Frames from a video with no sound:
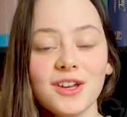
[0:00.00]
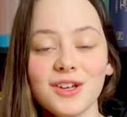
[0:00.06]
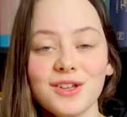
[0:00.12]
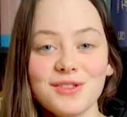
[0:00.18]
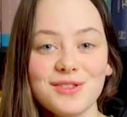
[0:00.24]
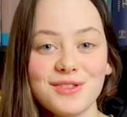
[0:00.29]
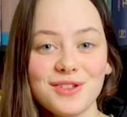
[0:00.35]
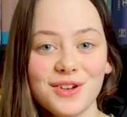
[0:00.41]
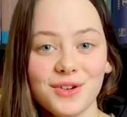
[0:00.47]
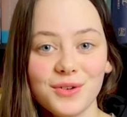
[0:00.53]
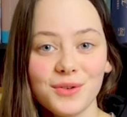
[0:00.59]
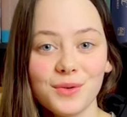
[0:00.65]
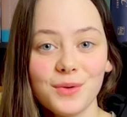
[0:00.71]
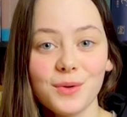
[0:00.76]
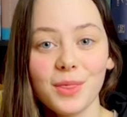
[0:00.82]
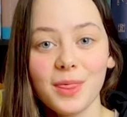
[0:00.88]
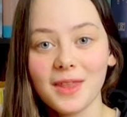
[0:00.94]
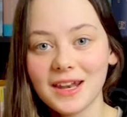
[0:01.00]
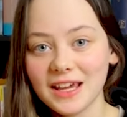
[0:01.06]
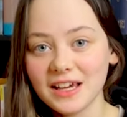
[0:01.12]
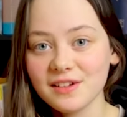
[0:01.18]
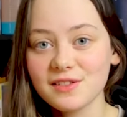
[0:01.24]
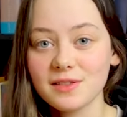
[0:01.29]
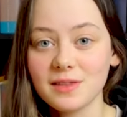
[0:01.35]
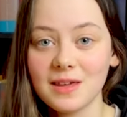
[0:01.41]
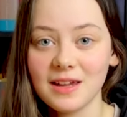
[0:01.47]
So the next
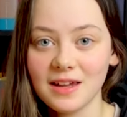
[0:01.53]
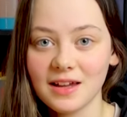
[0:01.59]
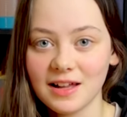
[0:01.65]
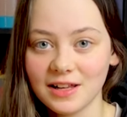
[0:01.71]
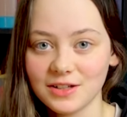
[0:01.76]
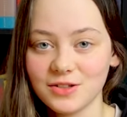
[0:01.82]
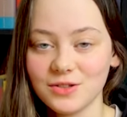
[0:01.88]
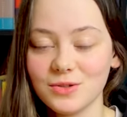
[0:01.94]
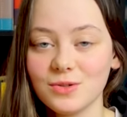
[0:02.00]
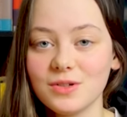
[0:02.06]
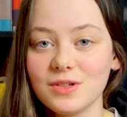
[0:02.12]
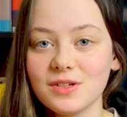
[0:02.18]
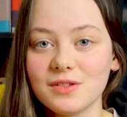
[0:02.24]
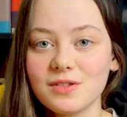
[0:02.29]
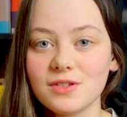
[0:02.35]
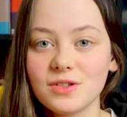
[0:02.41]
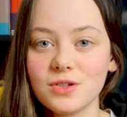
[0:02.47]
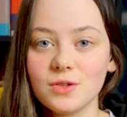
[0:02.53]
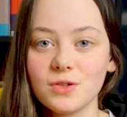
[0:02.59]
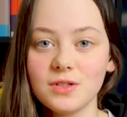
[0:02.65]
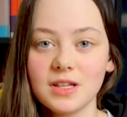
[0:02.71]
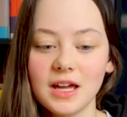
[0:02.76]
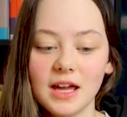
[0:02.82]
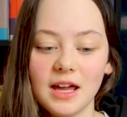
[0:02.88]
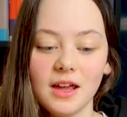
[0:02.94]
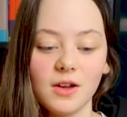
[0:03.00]
thing I'll do is to
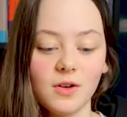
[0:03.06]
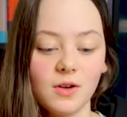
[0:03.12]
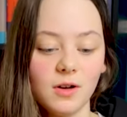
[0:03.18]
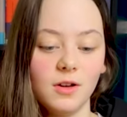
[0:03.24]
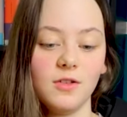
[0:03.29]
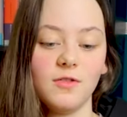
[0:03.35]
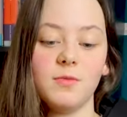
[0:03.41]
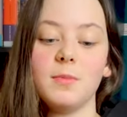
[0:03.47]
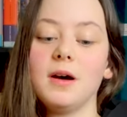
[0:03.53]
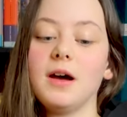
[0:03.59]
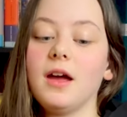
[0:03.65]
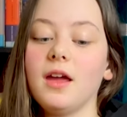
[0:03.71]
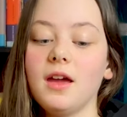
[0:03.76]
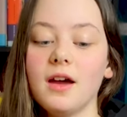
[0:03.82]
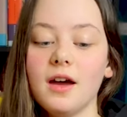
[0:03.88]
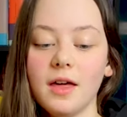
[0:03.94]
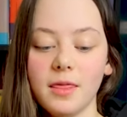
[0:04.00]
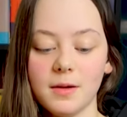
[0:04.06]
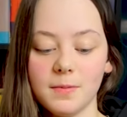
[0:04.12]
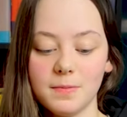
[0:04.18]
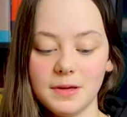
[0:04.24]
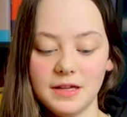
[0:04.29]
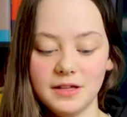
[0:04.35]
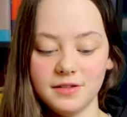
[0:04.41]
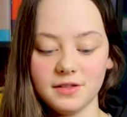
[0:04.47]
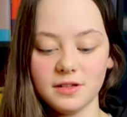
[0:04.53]
take all of my other
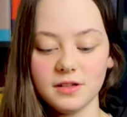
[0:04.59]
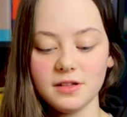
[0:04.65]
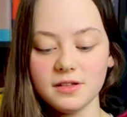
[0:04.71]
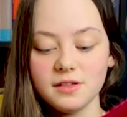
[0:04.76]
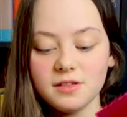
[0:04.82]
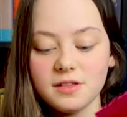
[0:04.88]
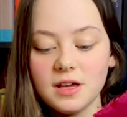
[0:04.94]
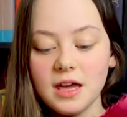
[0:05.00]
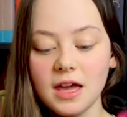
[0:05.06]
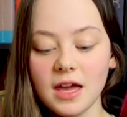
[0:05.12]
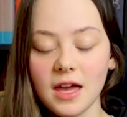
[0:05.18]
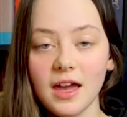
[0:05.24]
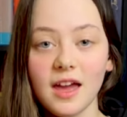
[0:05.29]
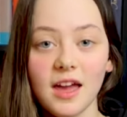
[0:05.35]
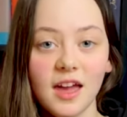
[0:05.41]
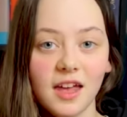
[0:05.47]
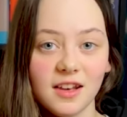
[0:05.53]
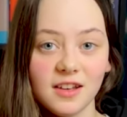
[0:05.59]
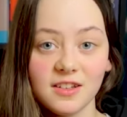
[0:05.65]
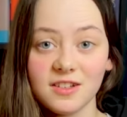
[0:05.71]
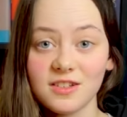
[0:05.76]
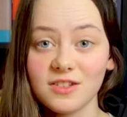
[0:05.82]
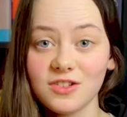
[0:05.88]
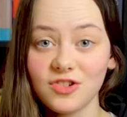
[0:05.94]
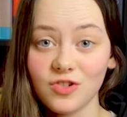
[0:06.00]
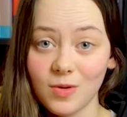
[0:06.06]
pieces and
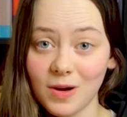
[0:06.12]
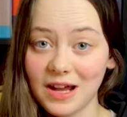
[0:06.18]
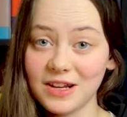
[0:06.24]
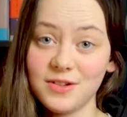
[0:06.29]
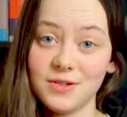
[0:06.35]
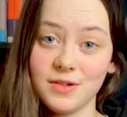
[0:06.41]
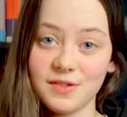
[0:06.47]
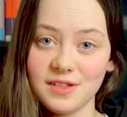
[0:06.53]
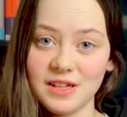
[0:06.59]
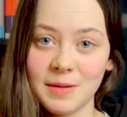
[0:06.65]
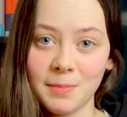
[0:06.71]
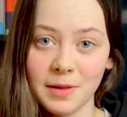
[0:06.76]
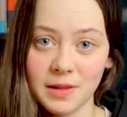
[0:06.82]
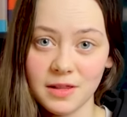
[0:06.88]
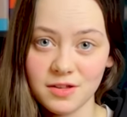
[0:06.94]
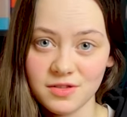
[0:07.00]
try to assemble the